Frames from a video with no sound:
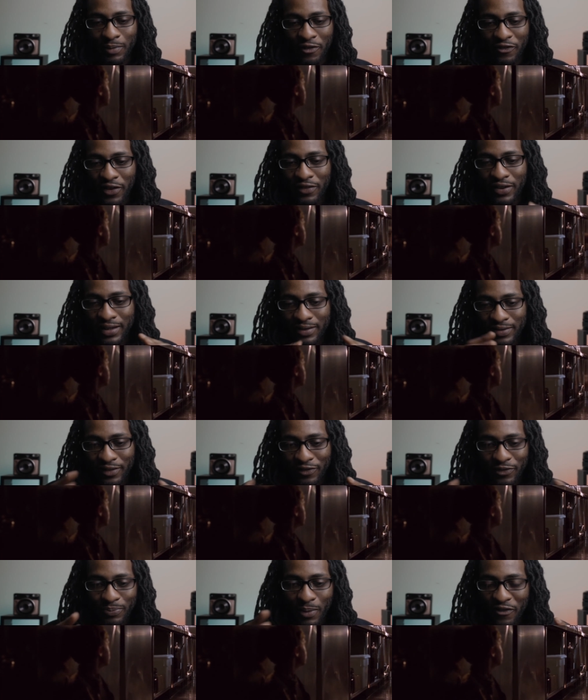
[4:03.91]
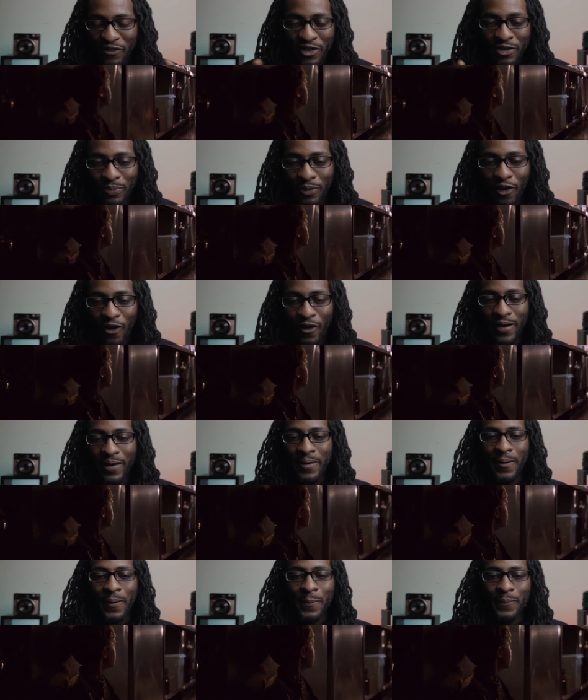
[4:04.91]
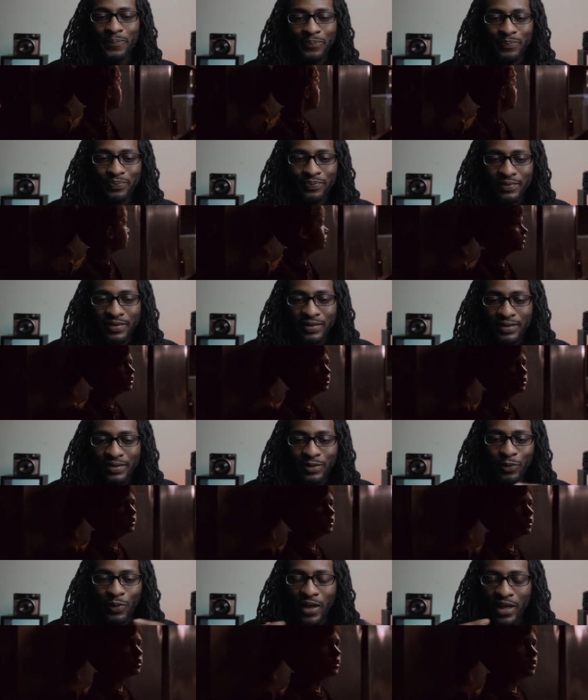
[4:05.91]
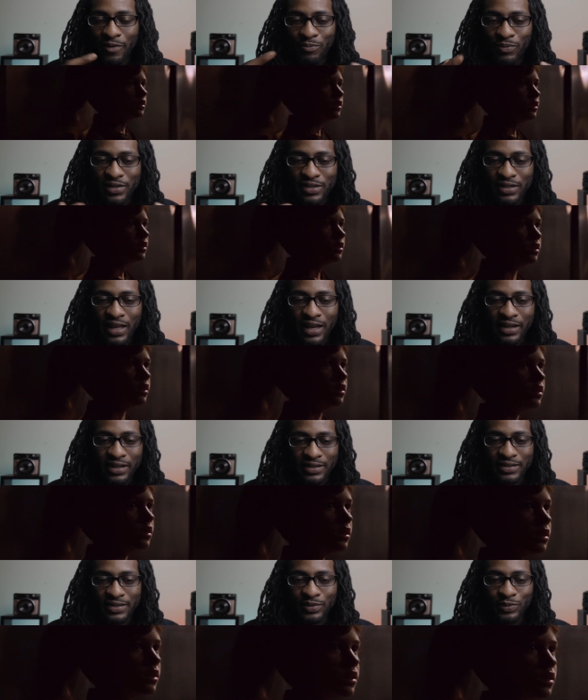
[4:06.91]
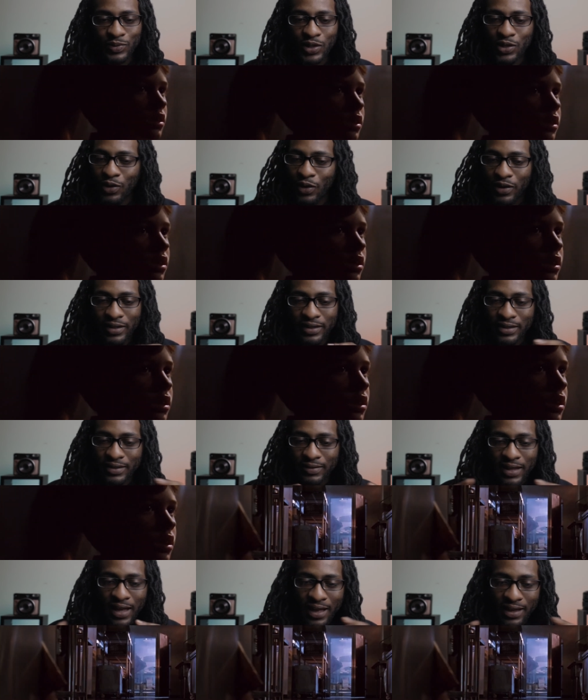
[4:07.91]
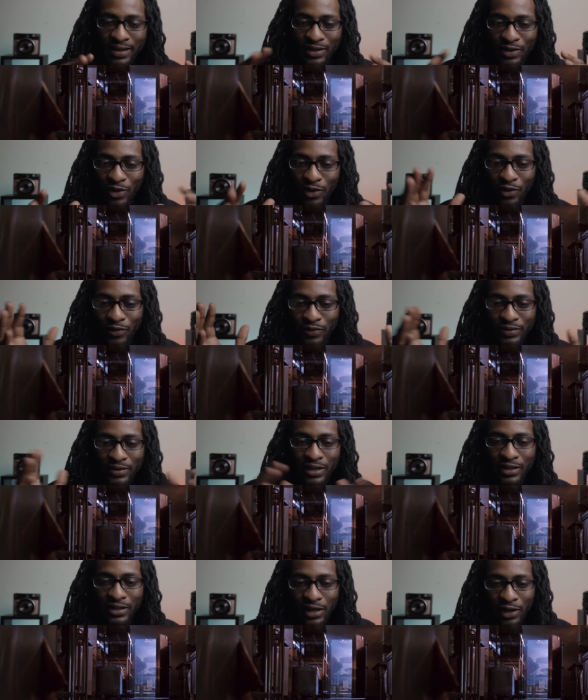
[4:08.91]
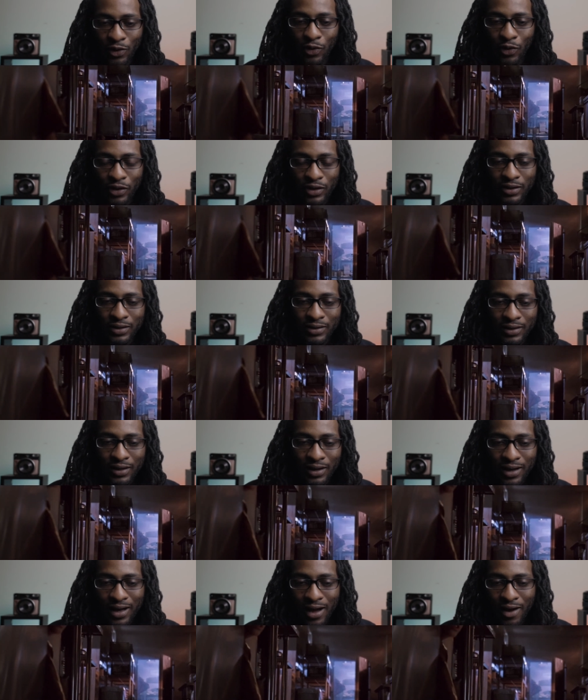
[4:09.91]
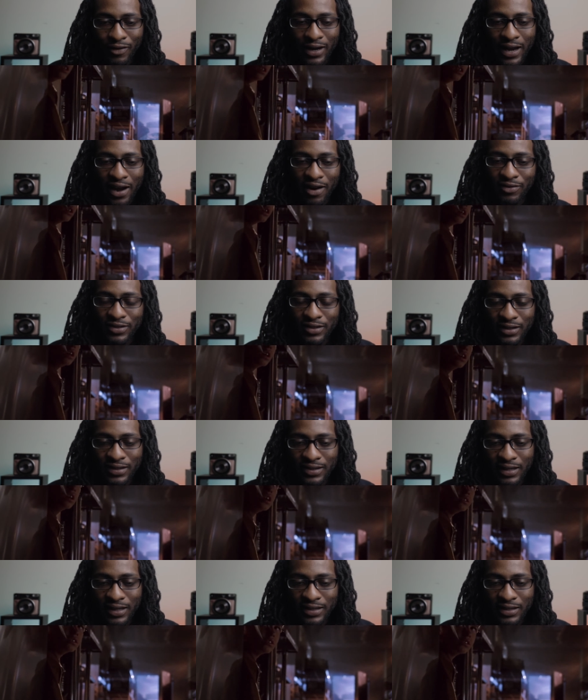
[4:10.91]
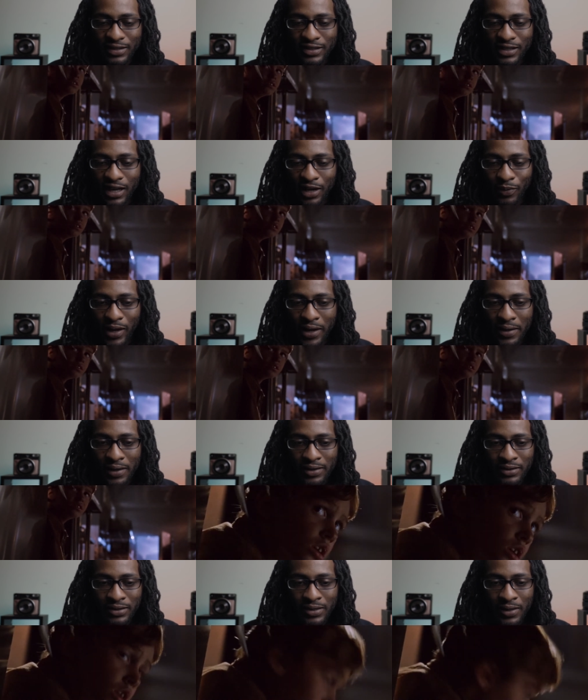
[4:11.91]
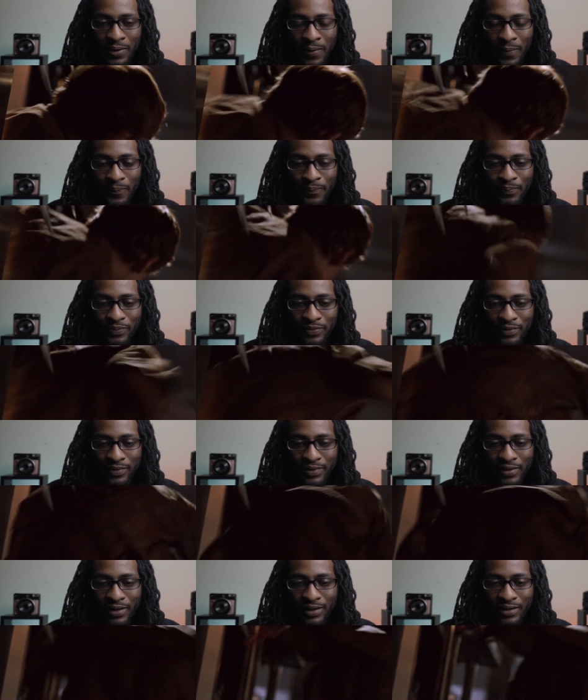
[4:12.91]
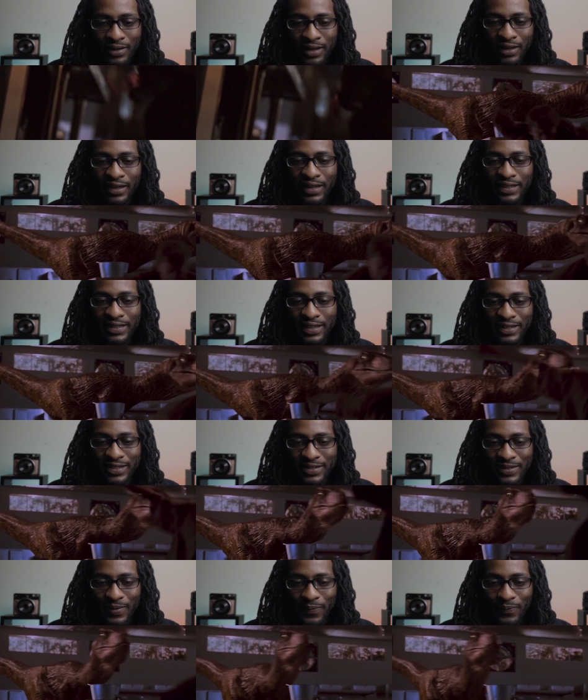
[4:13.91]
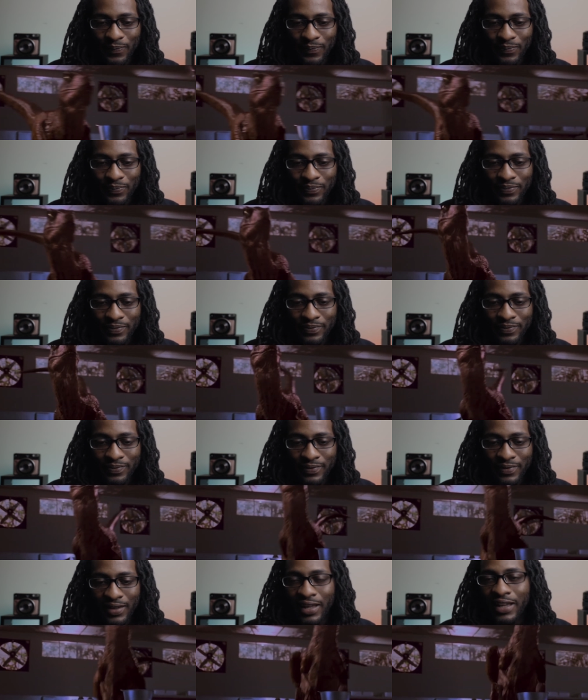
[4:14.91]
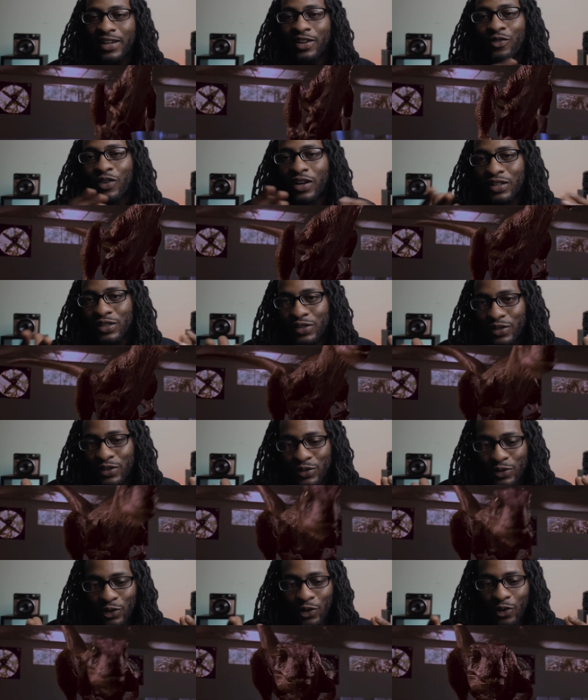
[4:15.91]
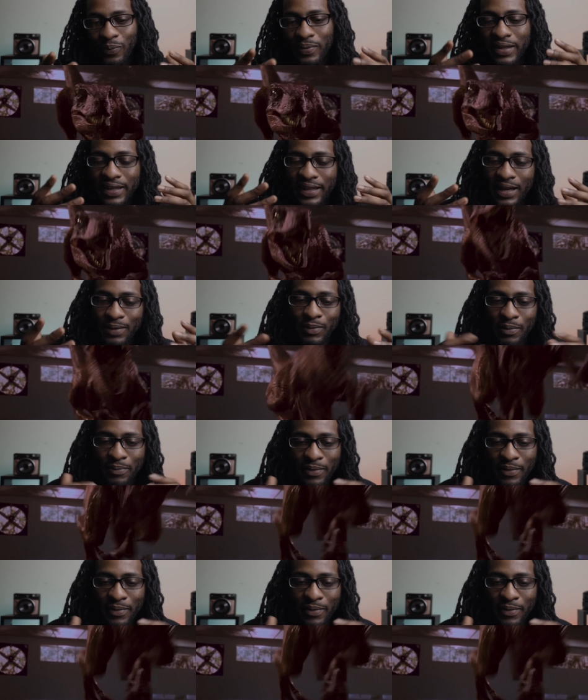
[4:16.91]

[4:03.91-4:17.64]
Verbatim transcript: My favorite my favorite part the way it misled us. We thought that, you know, they, they caught our character and, and she got away. Now look at this. He could run to the door, but it got my